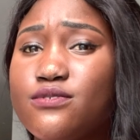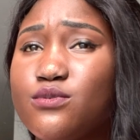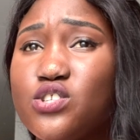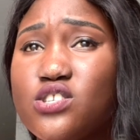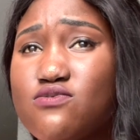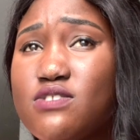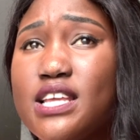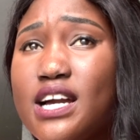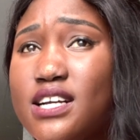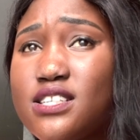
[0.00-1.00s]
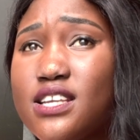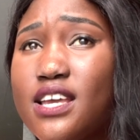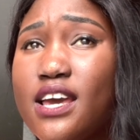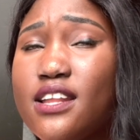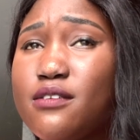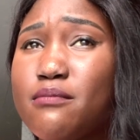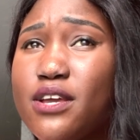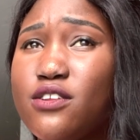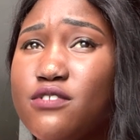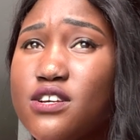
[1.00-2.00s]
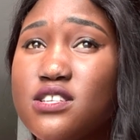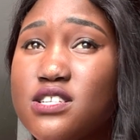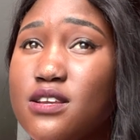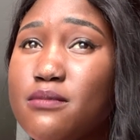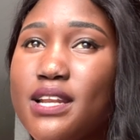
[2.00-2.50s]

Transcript: which is really hard to get in my university,